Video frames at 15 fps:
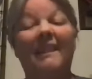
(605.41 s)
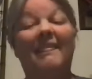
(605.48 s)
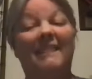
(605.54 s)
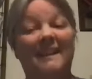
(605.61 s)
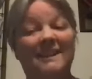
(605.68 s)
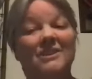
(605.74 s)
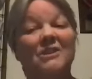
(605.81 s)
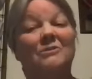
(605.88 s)
And
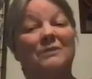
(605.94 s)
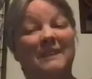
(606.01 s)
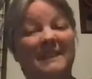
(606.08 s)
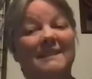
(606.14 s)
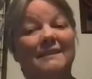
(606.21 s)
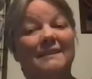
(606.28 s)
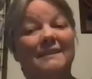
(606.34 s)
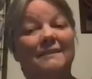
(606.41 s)
things are really
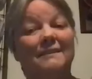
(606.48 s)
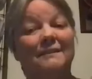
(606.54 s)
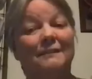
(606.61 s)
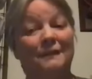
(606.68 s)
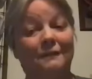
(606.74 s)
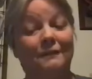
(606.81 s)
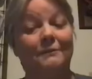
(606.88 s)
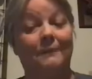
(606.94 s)

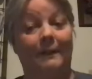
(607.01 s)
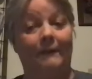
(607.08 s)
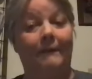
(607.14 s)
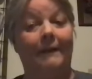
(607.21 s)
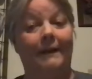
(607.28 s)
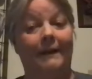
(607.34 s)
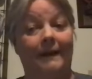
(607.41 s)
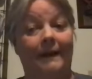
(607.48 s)
different for me
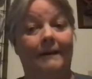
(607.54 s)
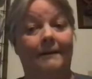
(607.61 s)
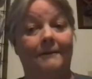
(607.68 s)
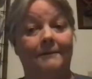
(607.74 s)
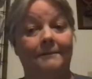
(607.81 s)
right now.